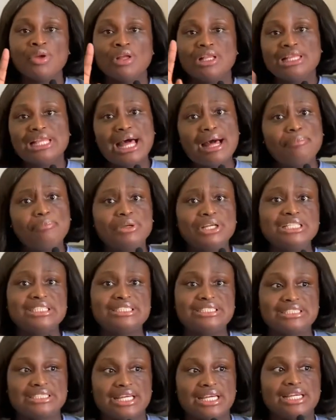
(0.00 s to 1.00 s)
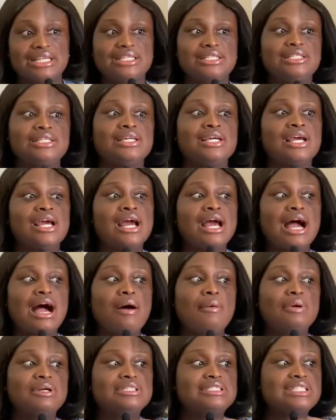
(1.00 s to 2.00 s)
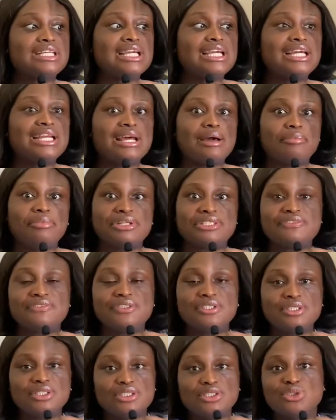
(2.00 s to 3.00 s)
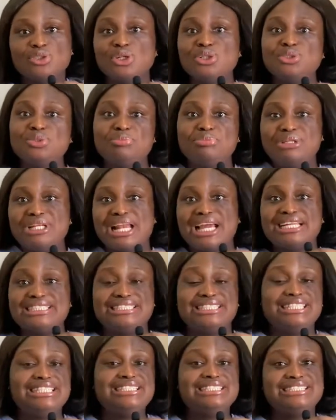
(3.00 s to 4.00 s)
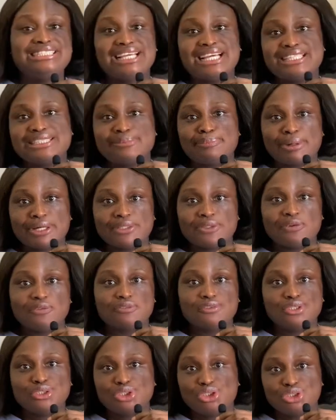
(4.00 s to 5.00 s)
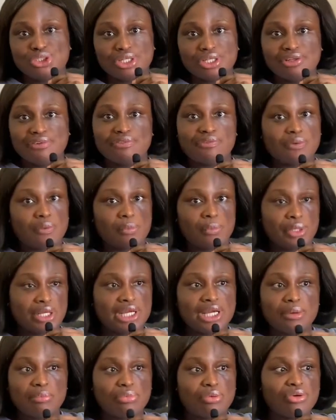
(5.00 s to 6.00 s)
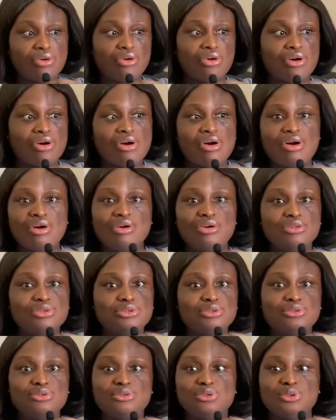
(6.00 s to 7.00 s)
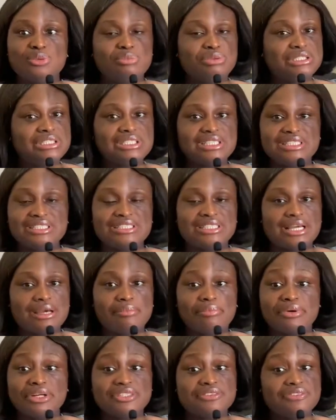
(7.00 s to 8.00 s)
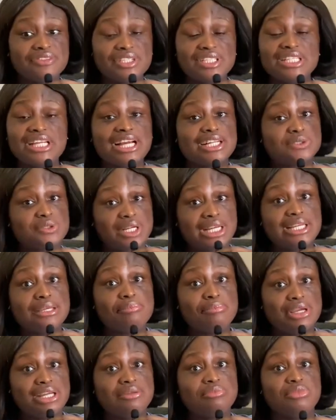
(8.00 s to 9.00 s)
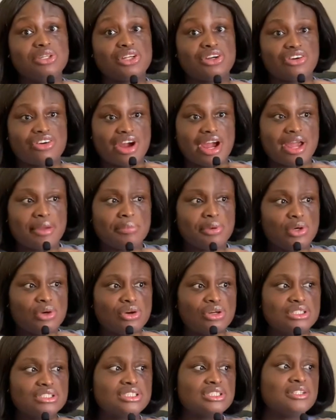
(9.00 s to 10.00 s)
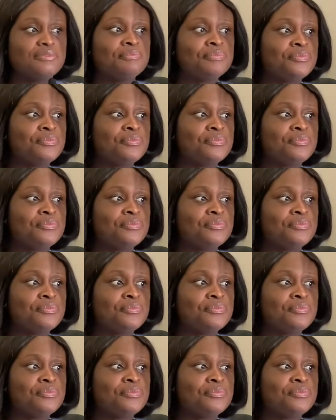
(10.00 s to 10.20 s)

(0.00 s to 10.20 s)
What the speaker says: That being said, I was thinking that breastfeeding is going to be like the easiest part of this journey for me, but to be sincere, breastfeeding actually made me cry, because